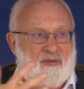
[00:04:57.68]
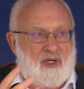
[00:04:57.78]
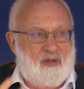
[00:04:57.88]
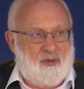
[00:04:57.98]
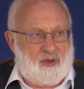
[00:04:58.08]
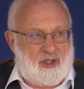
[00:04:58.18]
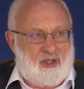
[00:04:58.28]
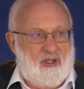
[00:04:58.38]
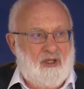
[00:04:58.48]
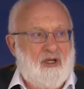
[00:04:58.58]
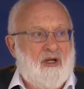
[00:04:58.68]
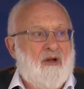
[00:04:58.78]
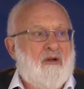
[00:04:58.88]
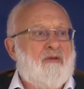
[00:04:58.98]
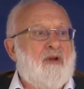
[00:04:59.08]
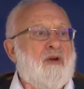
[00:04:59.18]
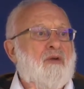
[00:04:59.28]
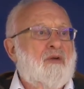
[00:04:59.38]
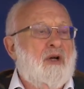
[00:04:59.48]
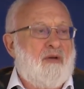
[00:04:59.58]
developing
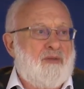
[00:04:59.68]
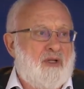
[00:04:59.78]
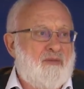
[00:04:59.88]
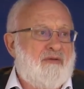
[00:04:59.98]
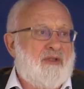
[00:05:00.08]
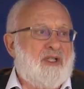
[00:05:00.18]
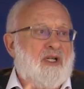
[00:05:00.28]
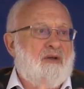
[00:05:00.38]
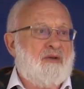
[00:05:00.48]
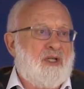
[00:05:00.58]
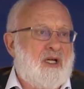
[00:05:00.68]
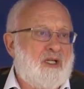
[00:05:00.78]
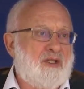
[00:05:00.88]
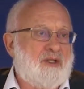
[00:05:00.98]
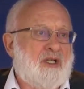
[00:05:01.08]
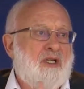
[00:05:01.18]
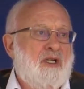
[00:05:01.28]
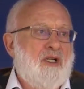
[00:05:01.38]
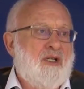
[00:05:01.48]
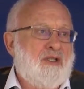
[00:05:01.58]
a sensation of everything that's coming to